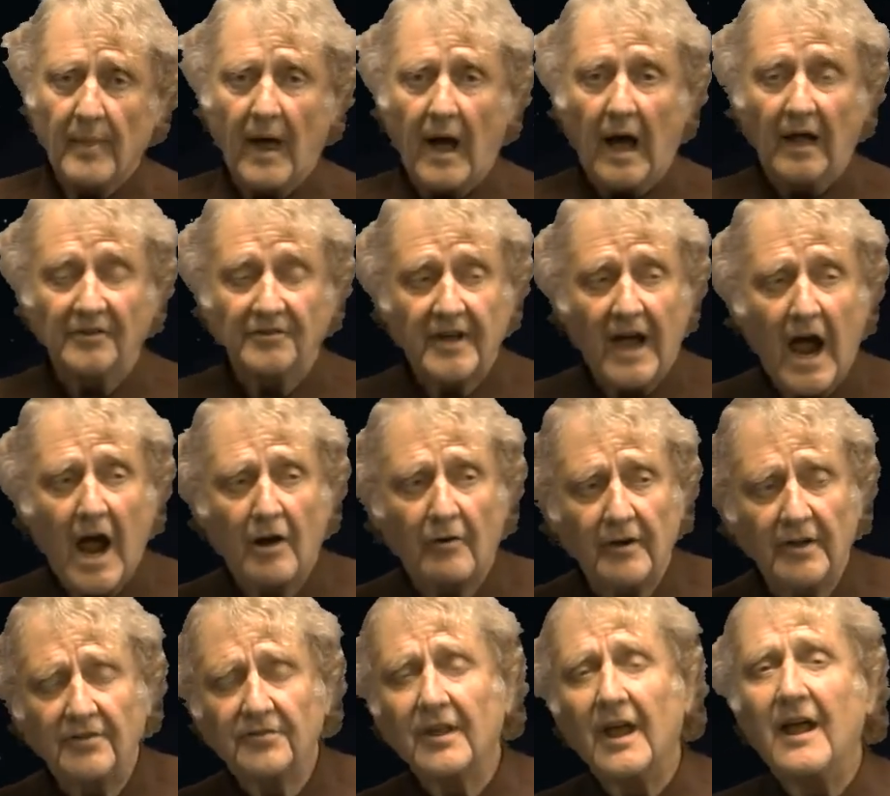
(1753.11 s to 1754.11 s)

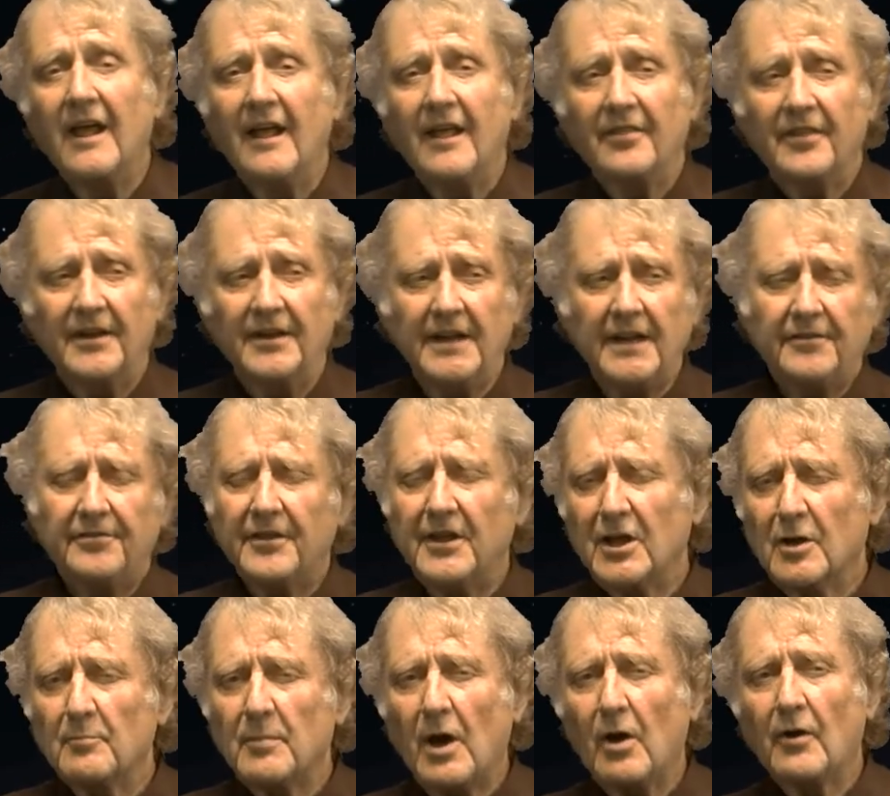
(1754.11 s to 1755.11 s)
Antares. The neat thing
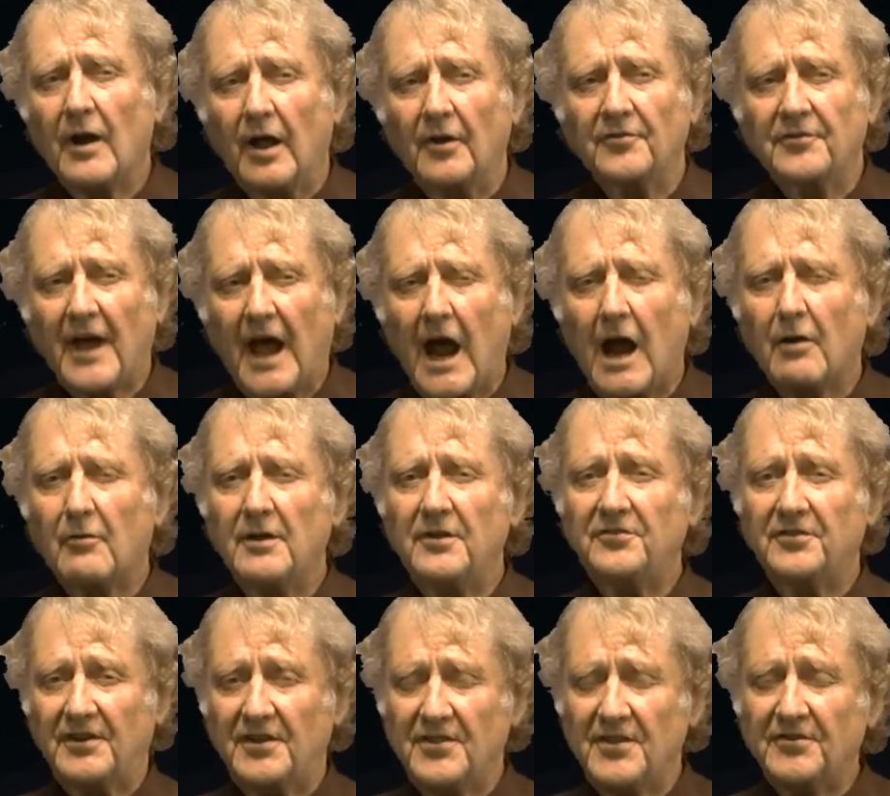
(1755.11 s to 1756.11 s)
about Antares
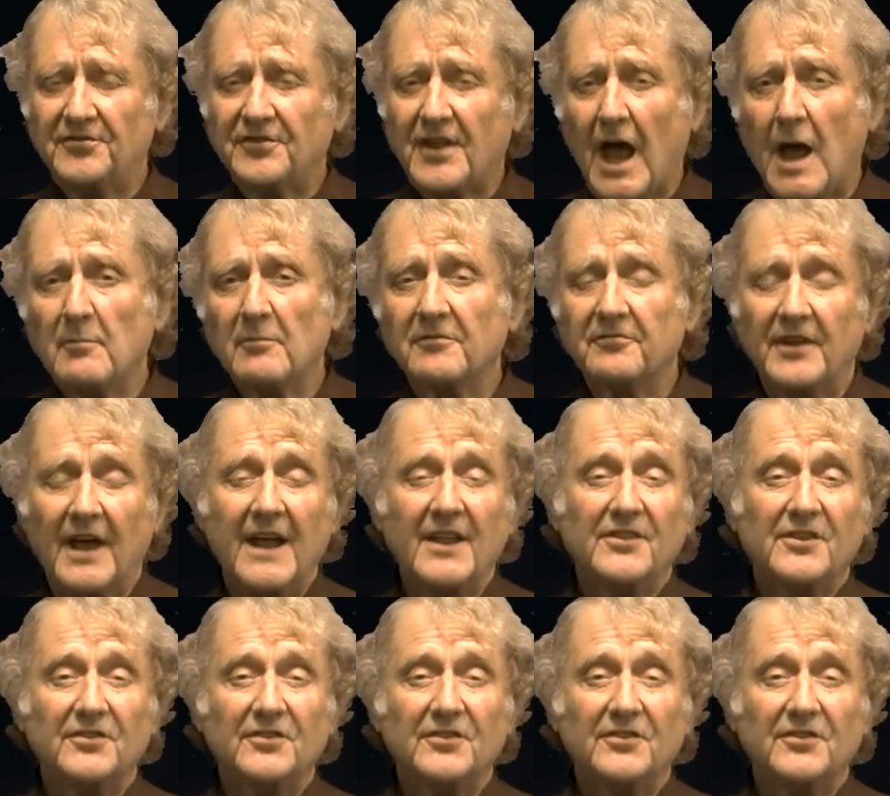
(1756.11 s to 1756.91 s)
in this time of night,